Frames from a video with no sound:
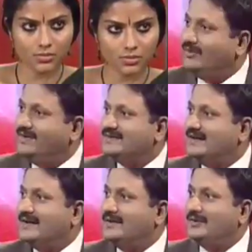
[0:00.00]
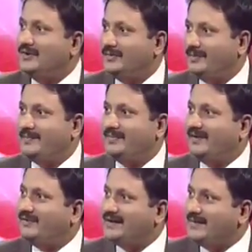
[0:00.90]
All these are there only on paper.
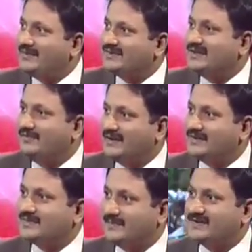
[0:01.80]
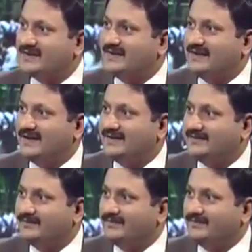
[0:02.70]
Every time you see a victim's picture like that,